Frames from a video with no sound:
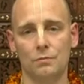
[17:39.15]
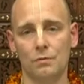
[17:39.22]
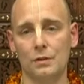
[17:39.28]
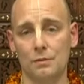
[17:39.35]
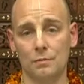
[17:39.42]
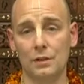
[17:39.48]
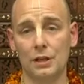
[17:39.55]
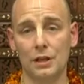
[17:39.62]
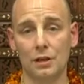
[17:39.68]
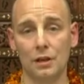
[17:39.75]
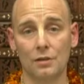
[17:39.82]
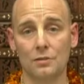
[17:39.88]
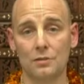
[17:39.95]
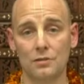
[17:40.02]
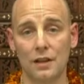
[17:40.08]
We, we can
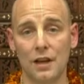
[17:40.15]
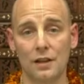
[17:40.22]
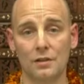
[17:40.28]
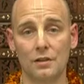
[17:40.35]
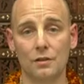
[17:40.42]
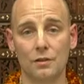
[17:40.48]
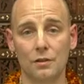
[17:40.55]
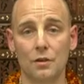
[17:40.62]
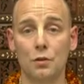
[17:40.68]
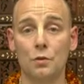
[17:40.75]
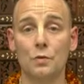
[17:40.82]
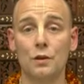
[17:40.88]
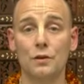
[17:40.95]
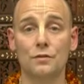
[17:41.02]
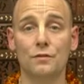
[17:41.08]
understand the,
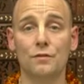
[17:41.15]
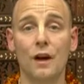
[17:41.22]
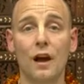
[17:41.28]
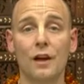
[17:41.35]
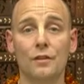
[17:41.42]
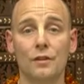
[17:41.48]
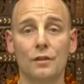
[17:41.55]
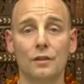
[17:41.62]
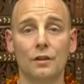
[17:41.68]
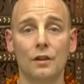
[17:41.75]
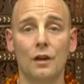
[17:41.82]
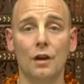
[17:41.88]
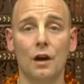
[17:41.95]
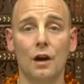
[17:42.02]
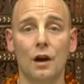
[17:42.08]
who his father,
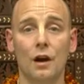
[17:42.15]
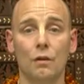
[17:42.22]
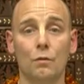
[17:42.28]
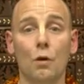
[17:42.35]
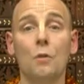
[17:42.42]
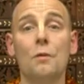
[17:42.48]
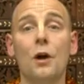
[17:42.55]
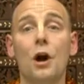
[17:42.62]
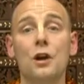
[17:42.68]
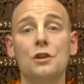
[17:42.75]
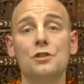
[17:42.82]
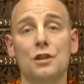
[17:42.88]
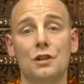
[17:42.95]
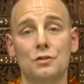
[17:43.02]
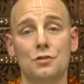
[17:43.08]
uh,
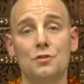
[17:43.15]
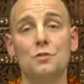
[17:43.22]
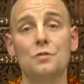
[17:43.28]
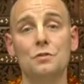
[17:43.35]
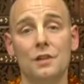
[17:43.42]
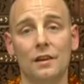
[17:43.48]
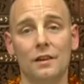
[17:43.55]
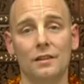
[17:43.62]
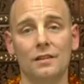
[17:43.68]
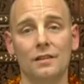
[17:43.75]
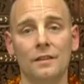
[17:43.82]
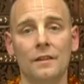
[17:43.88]
Romaharshan Suta,